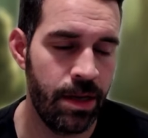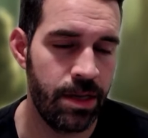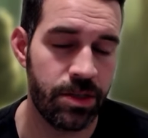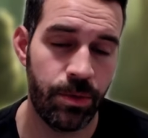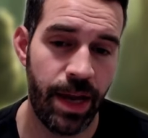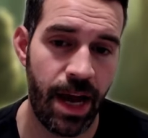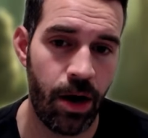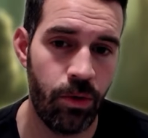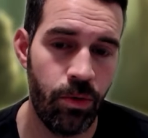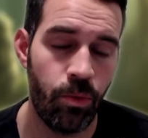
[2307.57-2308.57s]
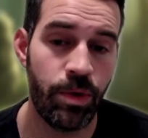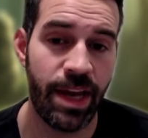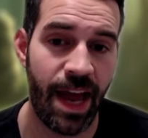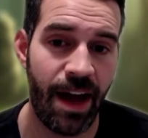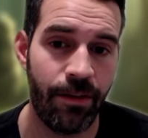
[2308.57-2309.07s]
So now we
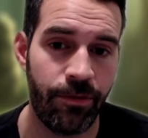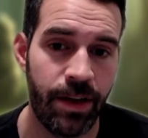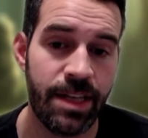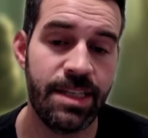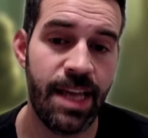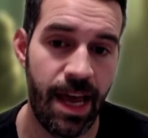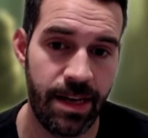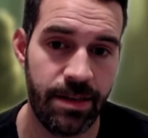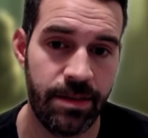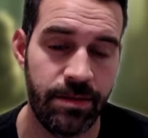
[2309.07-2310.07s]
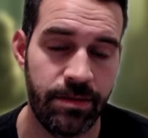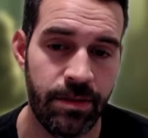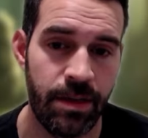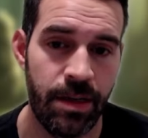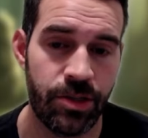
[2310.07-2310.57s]
have 10
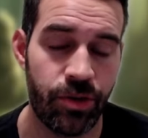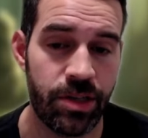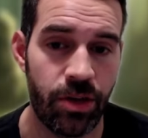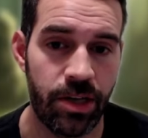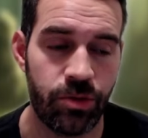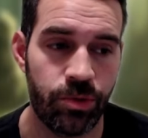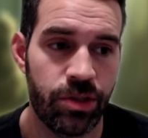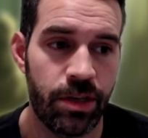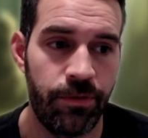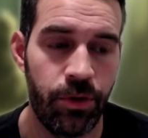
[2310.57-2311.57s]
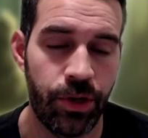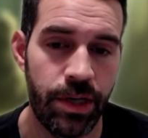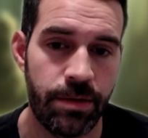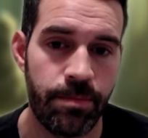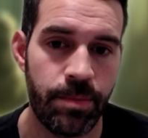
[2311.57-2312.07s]
stress slots, which is going to feel
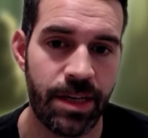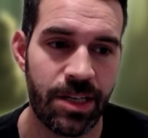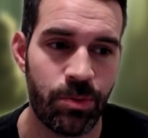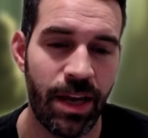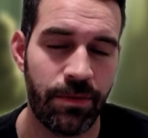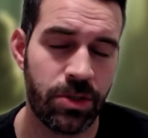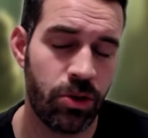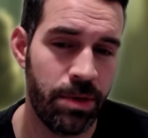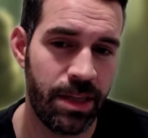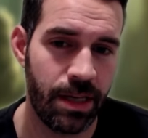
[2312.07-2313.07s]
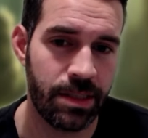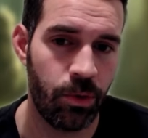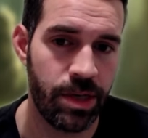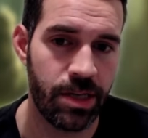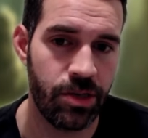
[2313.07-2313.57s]
good because we have so many things that
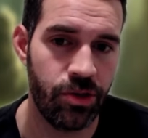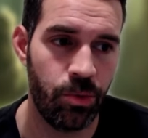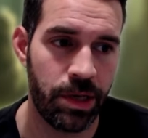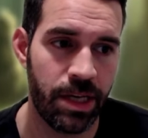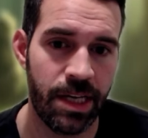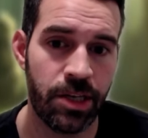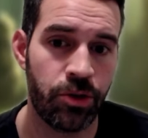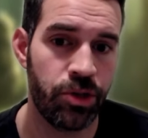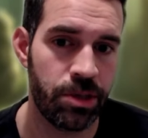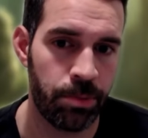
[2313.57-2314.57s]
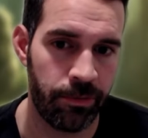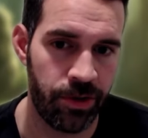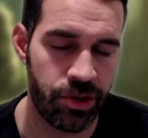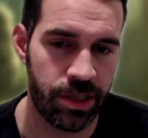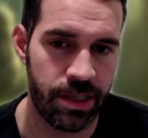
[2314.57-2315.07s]
we can do. We can increase the
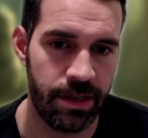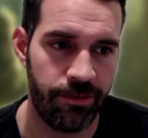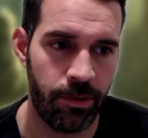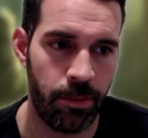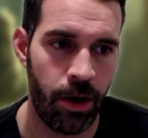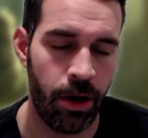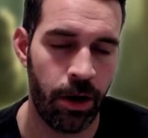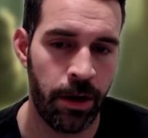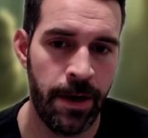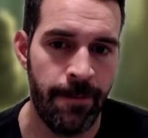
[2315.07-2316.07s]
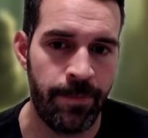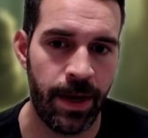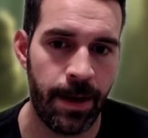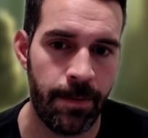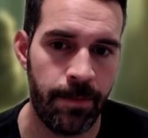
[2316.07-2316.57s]
proficiency from our
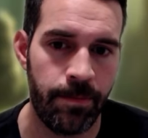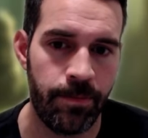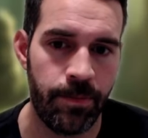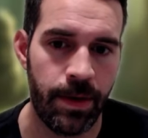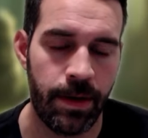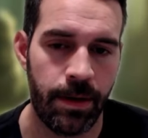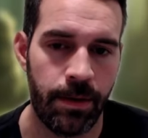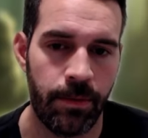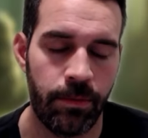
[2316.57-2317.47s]
uh, uh,